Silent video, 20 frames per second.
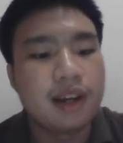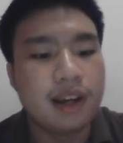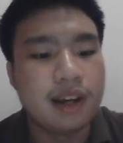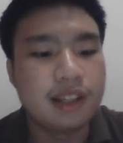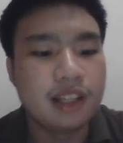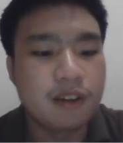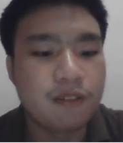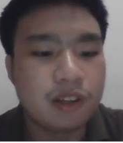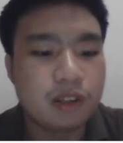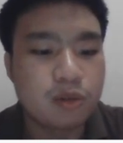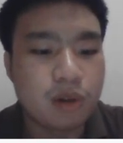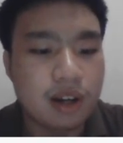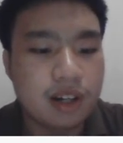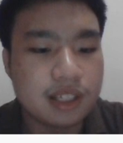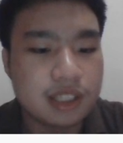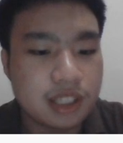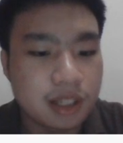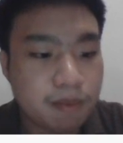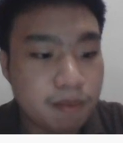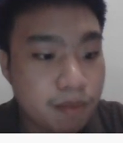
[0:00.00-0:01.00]

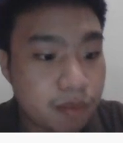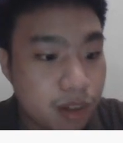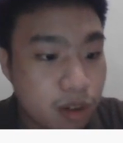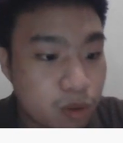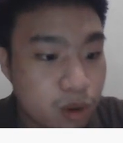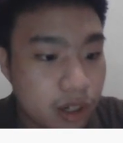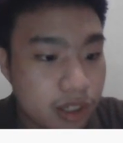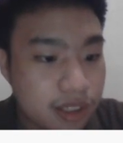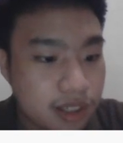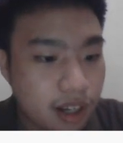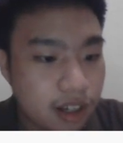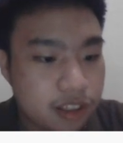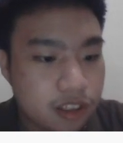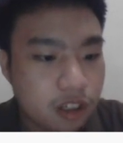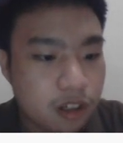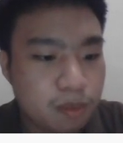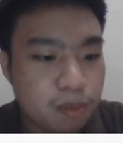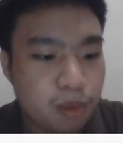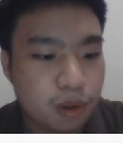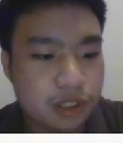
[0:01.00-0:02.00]
Individualism was
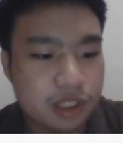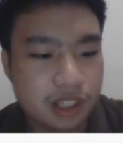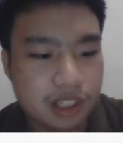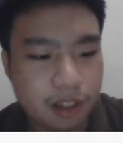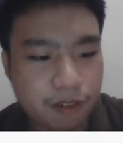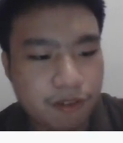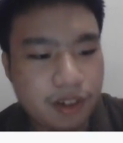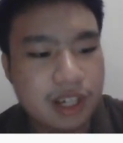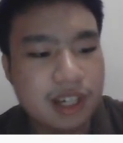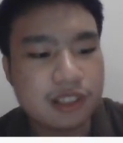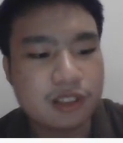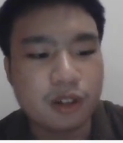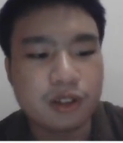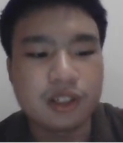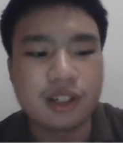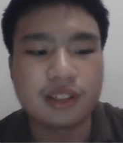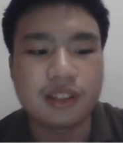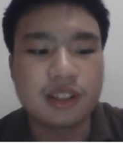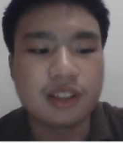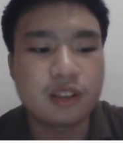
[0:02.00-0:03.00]
also positively
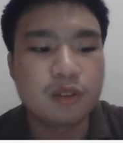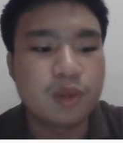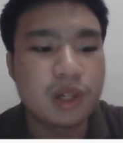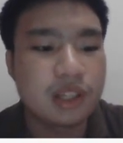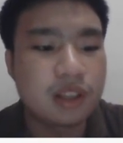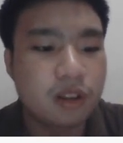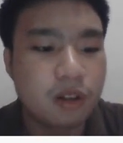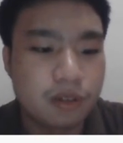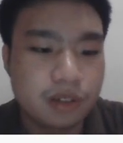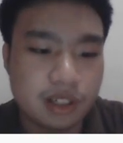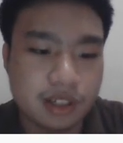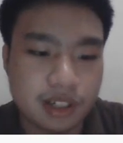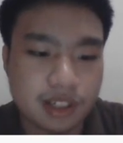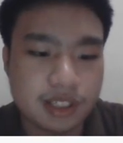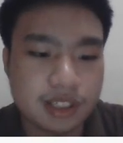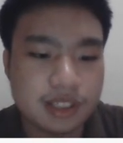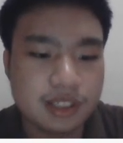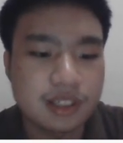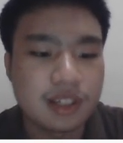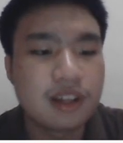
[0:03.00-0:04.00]
associated with
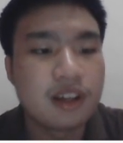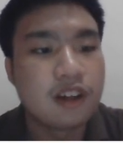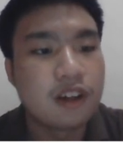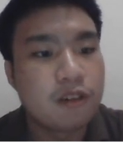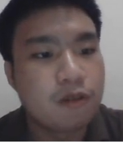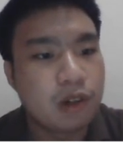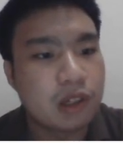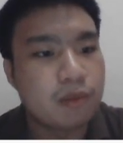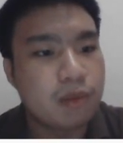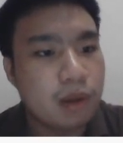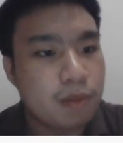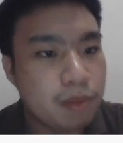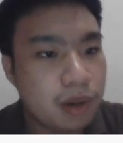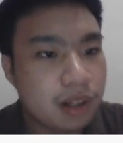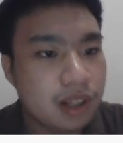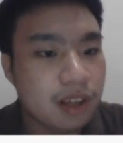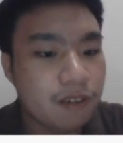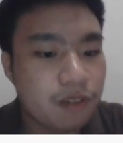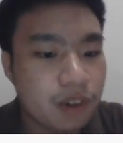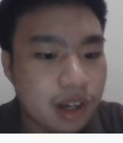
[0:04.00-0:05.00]
loneliness, with
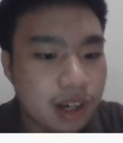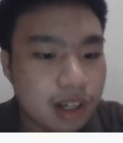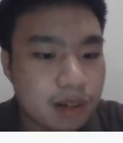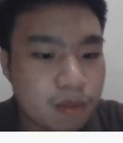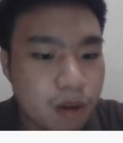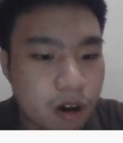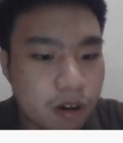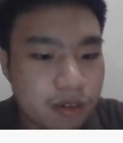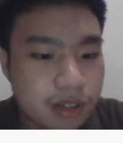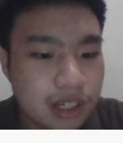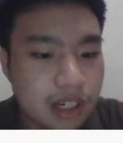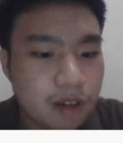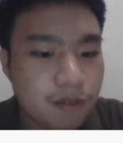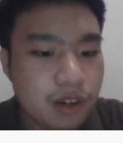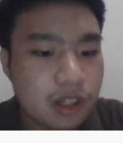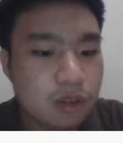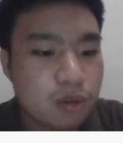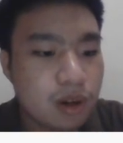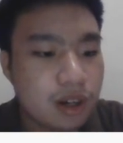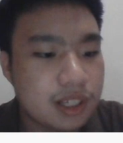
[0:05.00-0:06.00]
people living in more
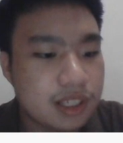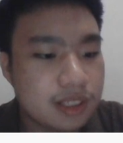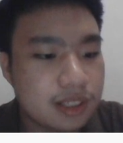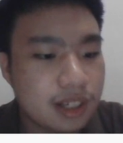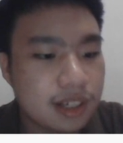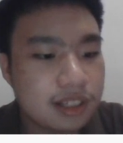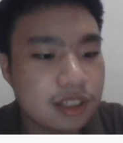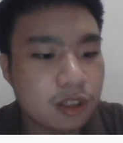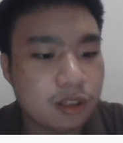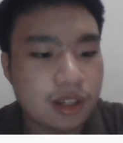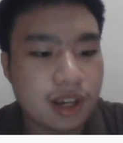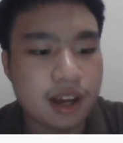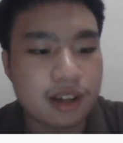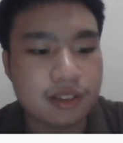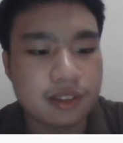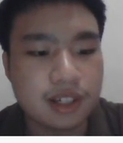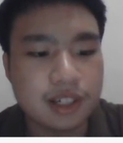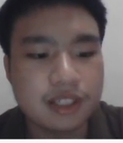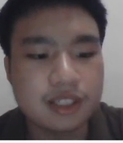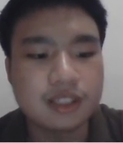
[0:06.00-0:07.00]
individualistic
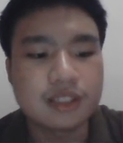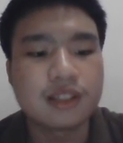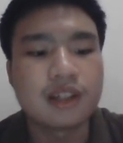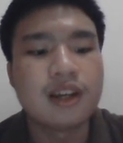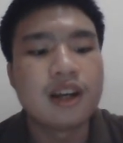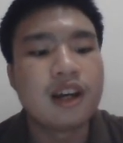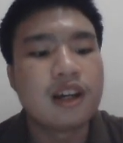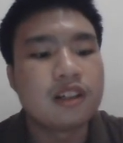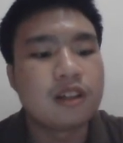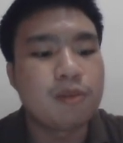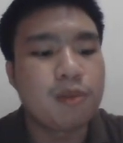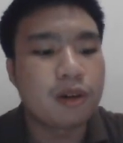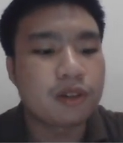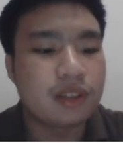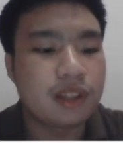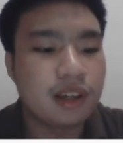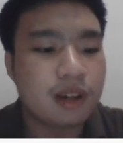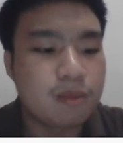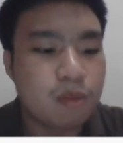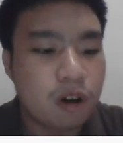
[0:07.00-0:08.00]
societies
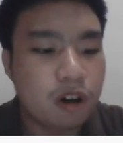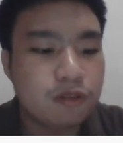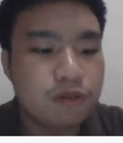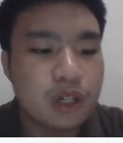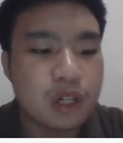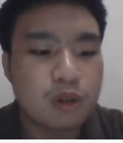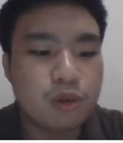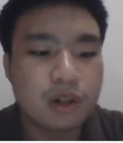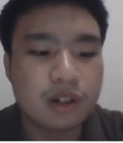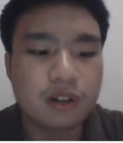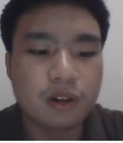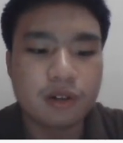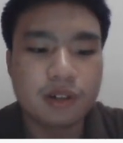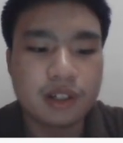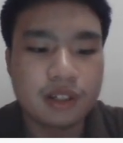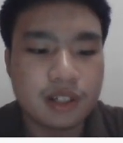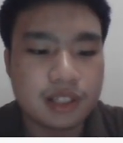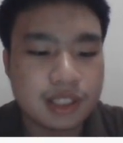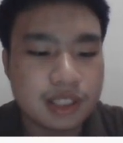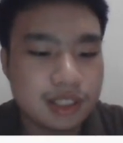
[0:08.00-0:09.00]
reporting more frequent
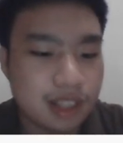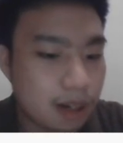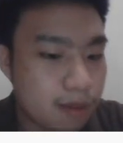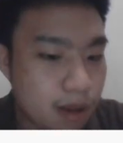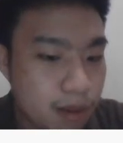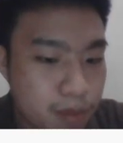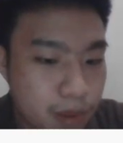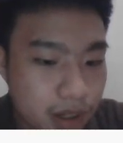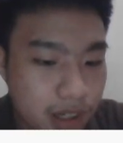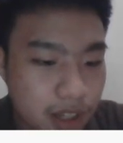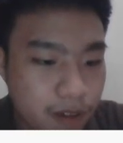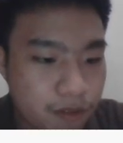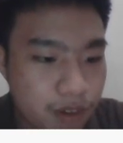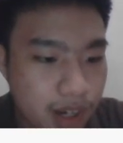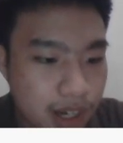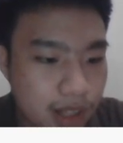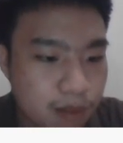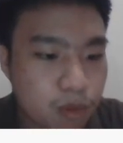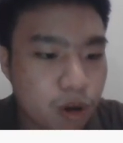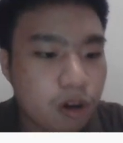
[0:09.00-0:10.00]
loneliness than people
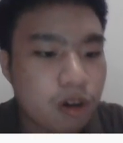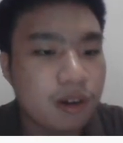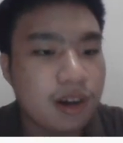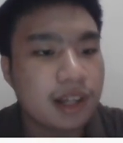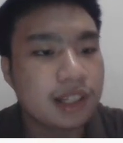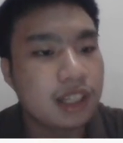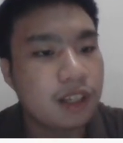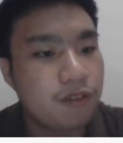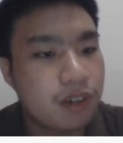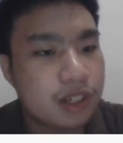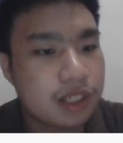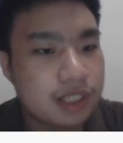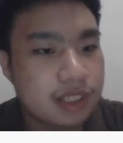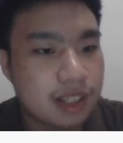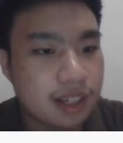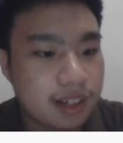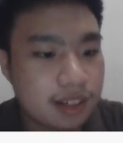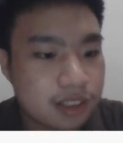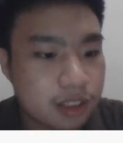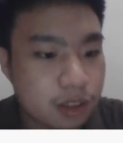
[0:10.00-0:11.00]
living in more collectivistic